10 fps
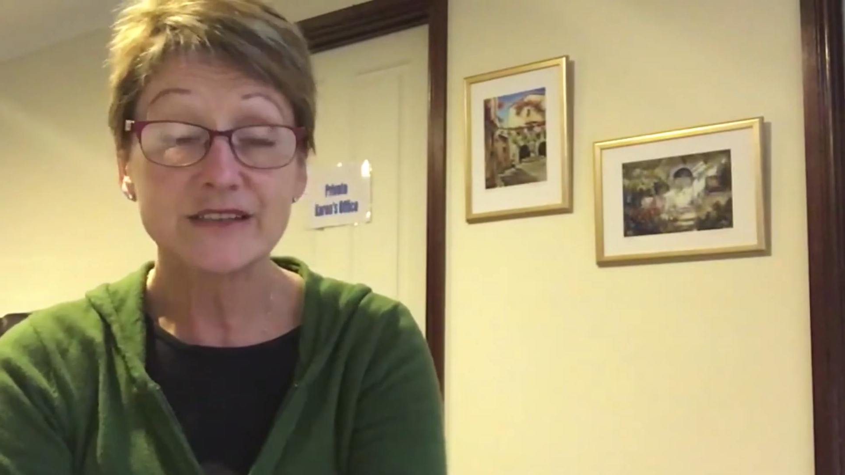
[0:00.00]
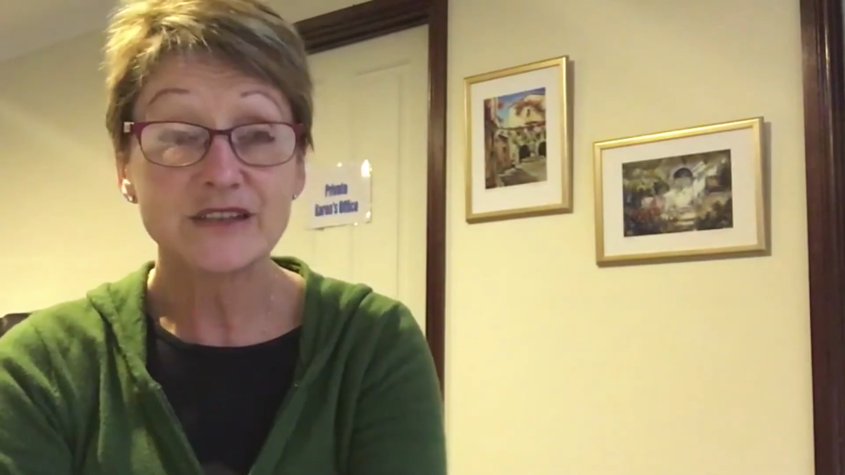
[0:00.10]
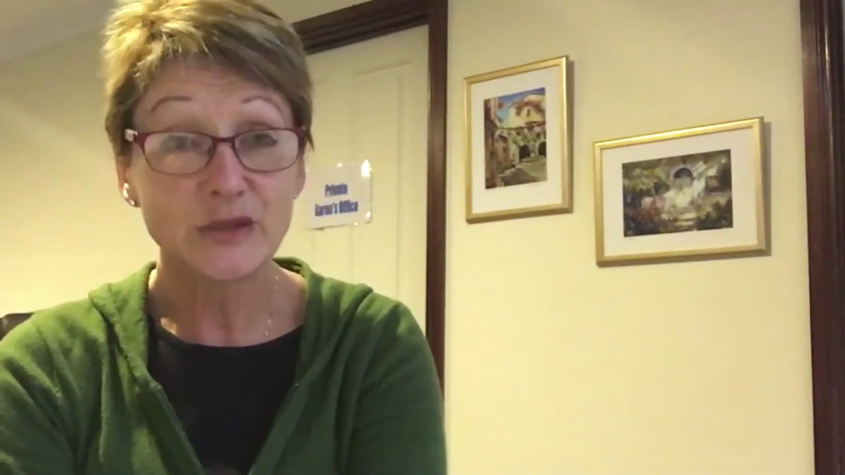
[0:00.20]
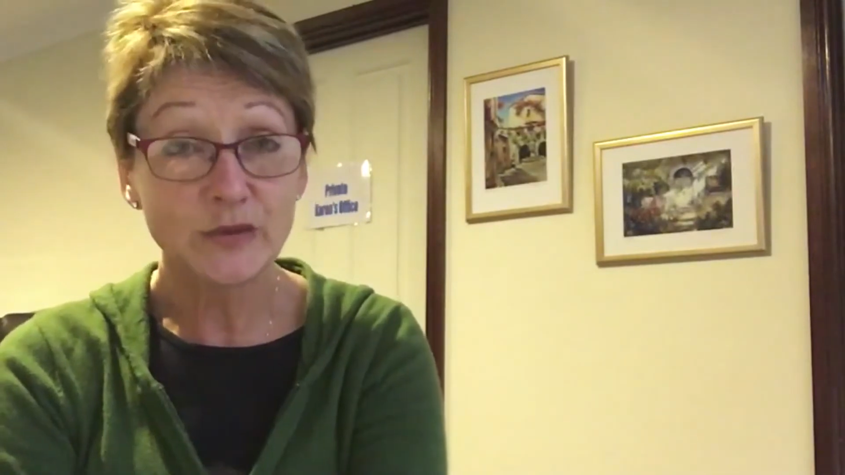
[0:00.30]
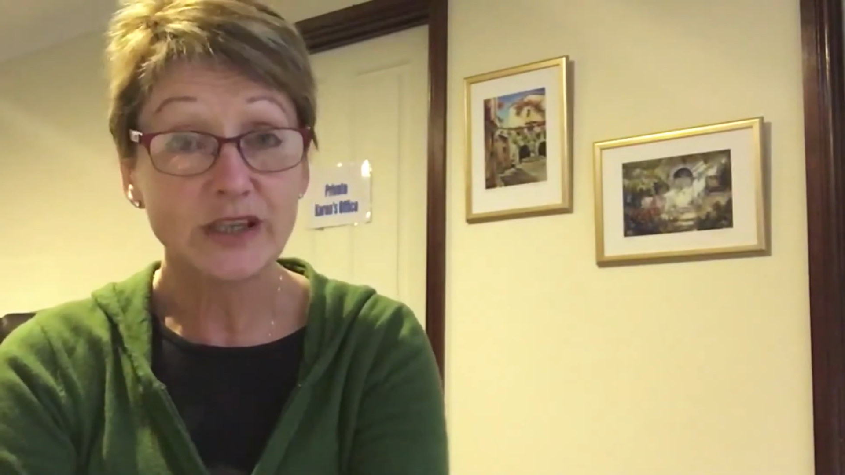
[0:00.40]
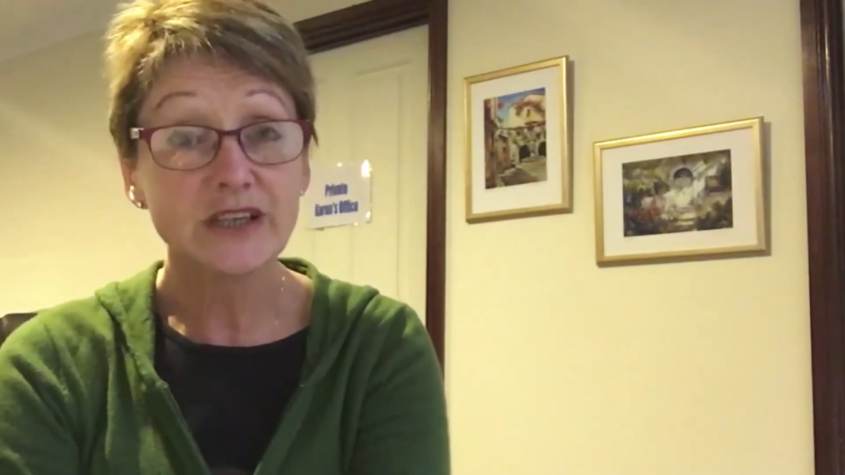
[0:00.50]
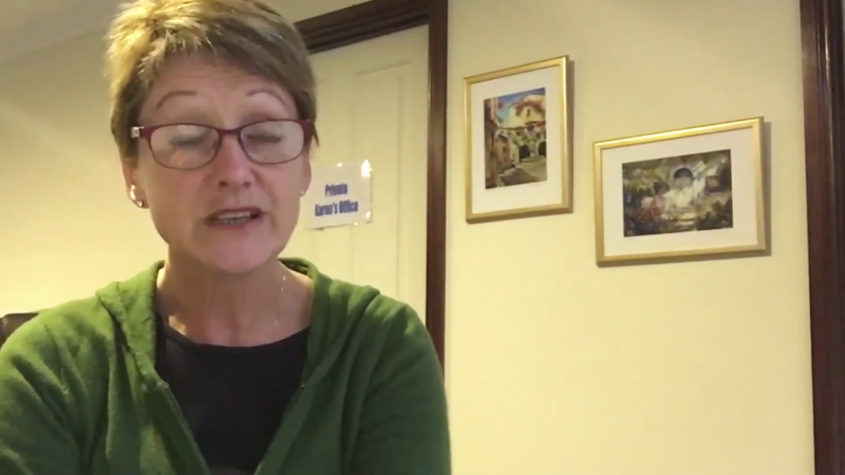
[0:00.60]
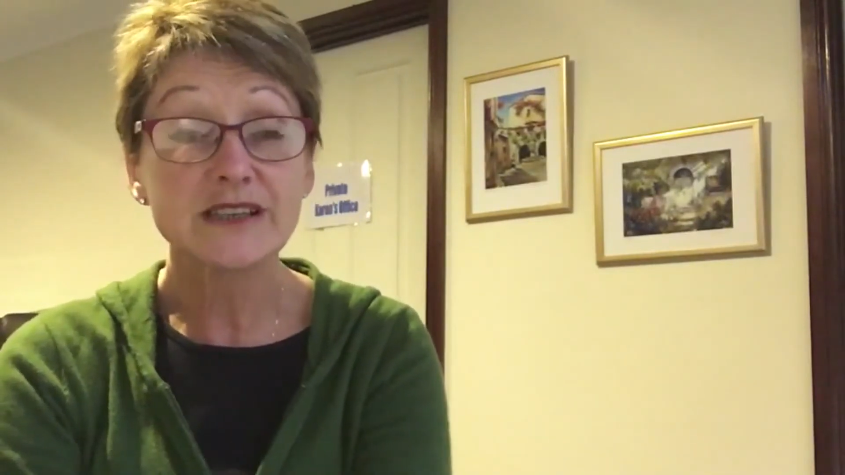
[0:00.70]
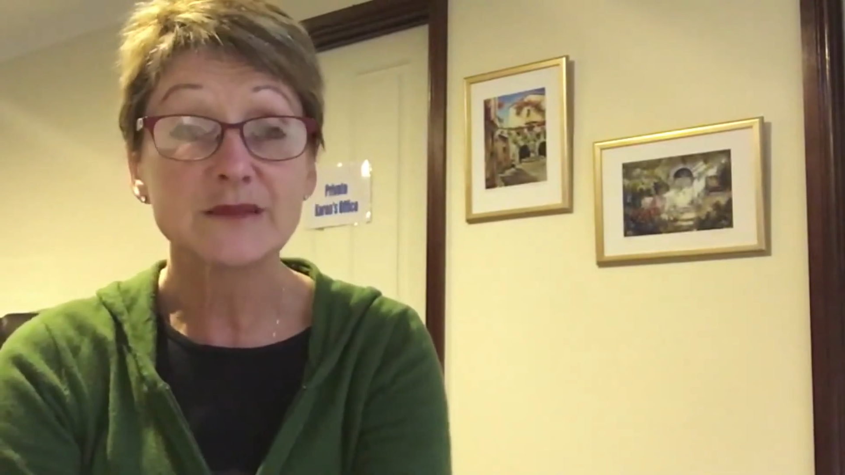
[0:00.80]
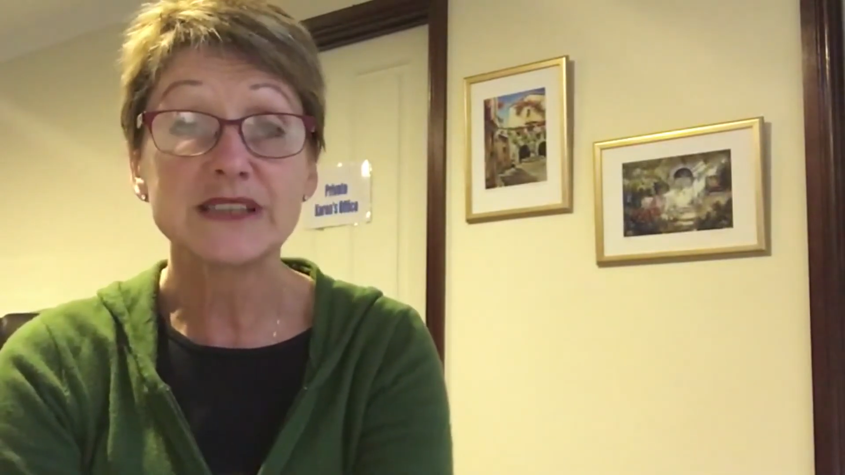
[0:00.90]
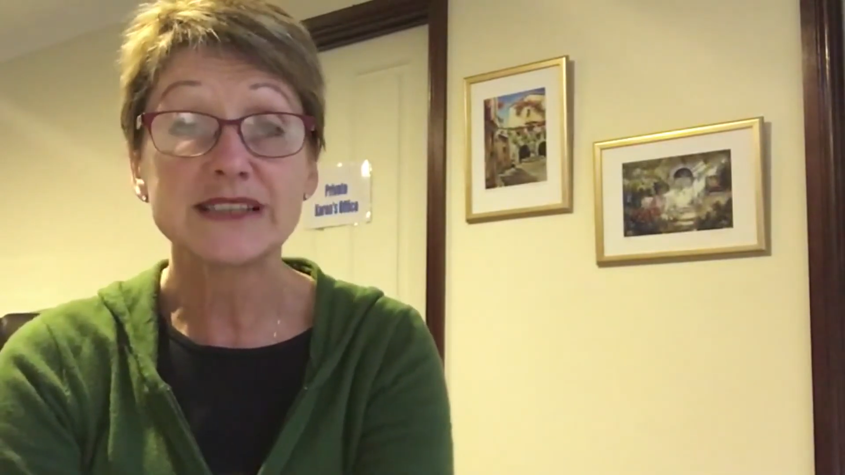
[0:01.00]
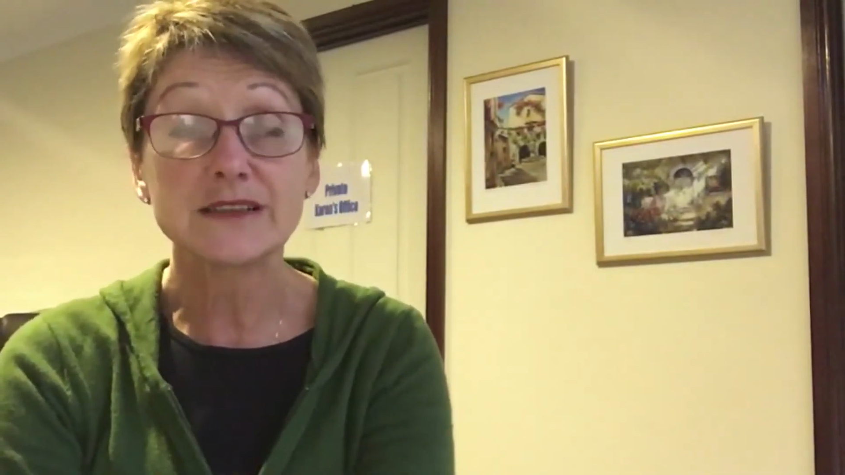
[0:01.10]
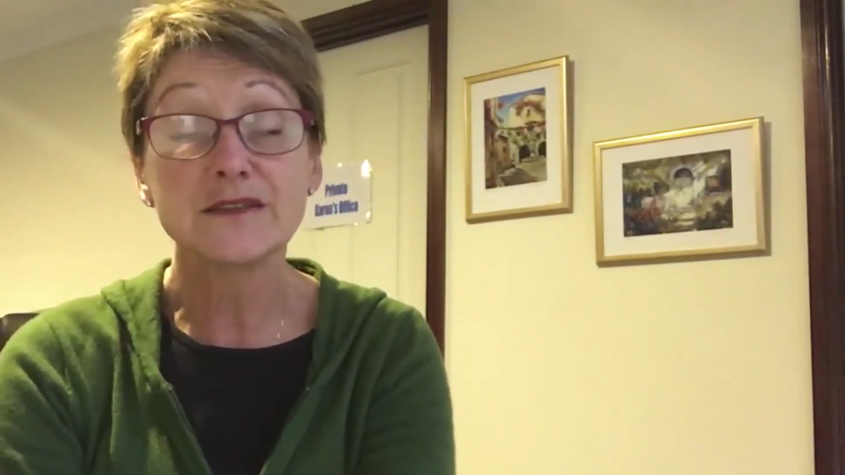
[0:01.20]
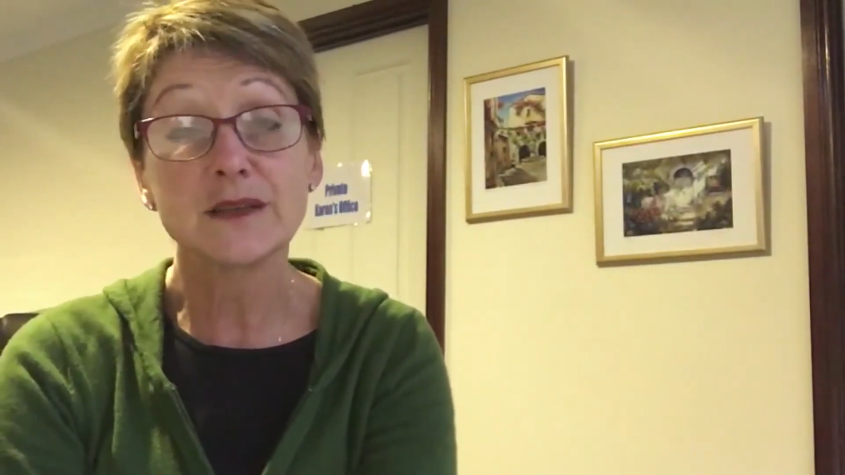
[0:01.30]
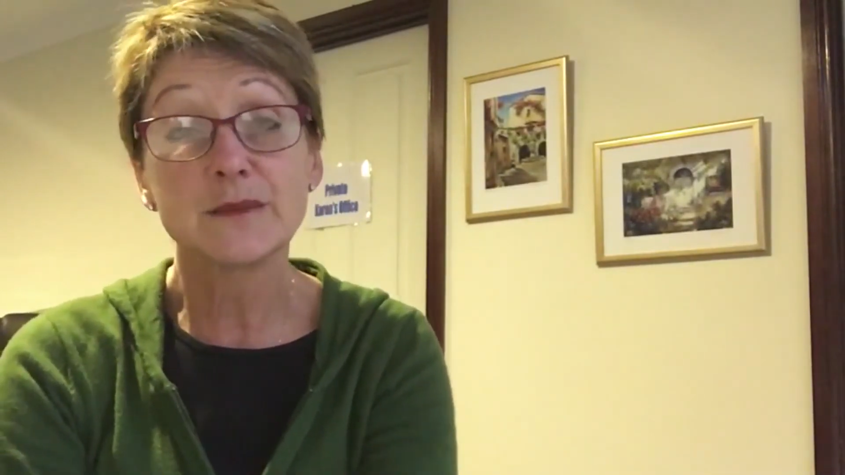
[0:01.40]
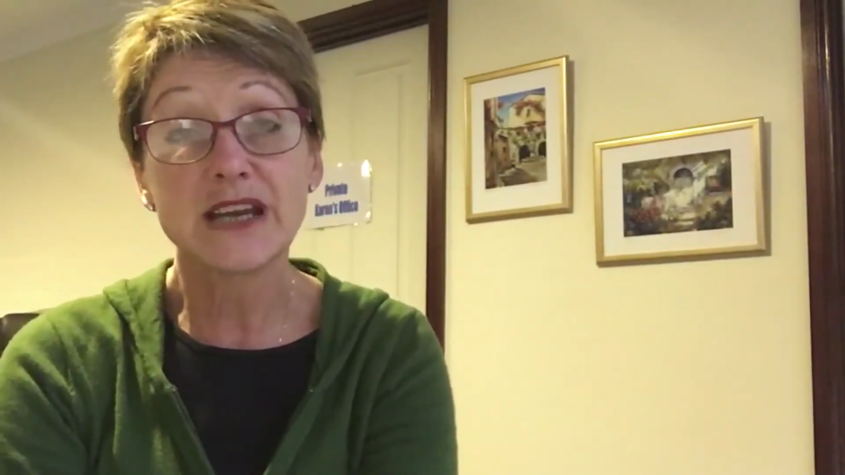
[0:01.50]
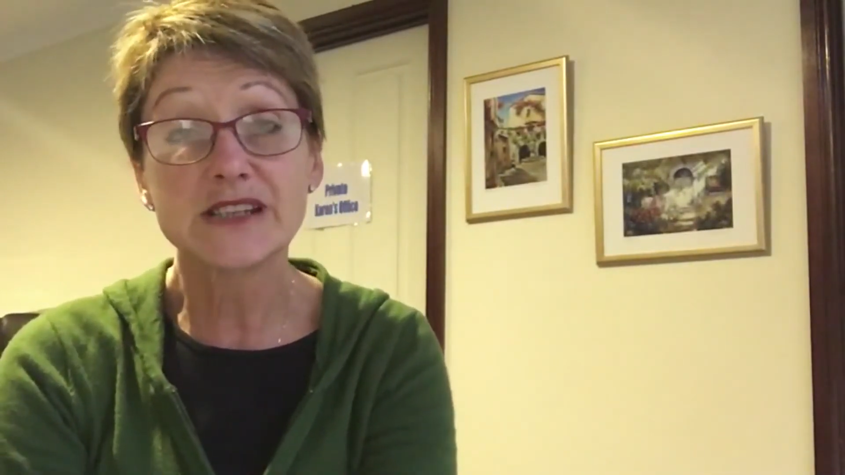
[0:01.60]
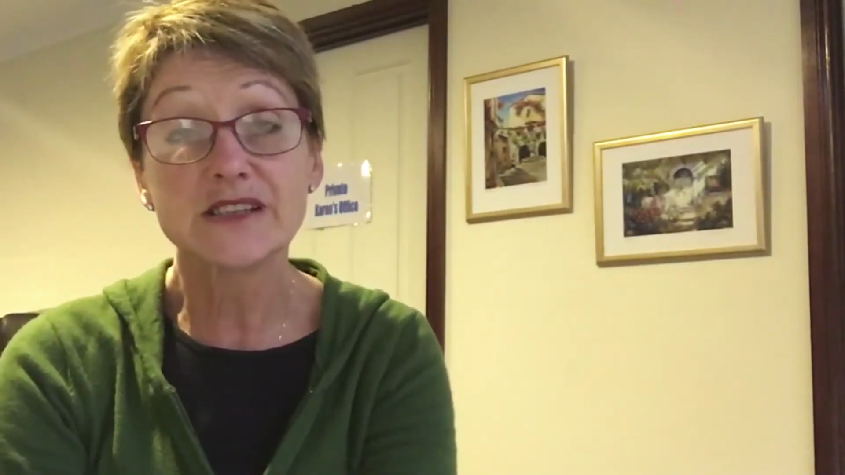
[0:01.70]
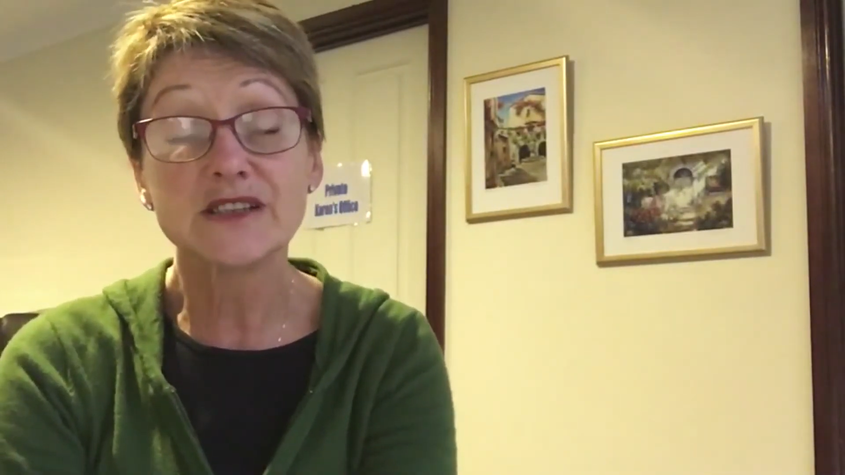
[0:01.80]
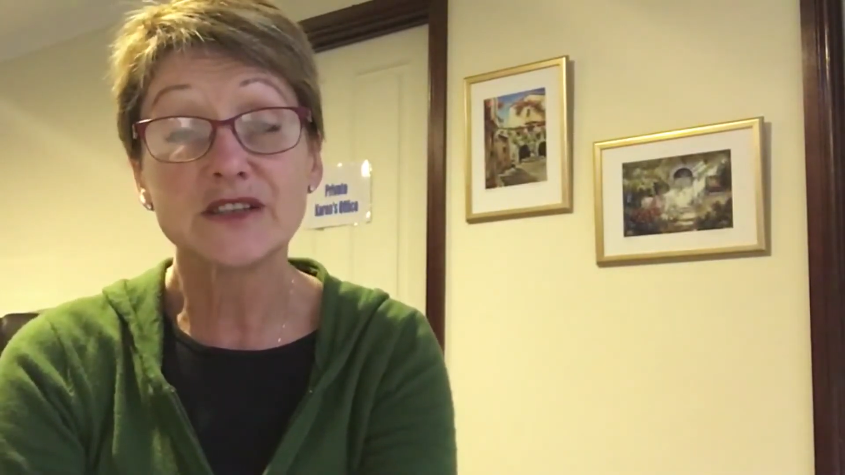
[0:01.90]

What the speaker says: Do you want to learn to be self-compassionate?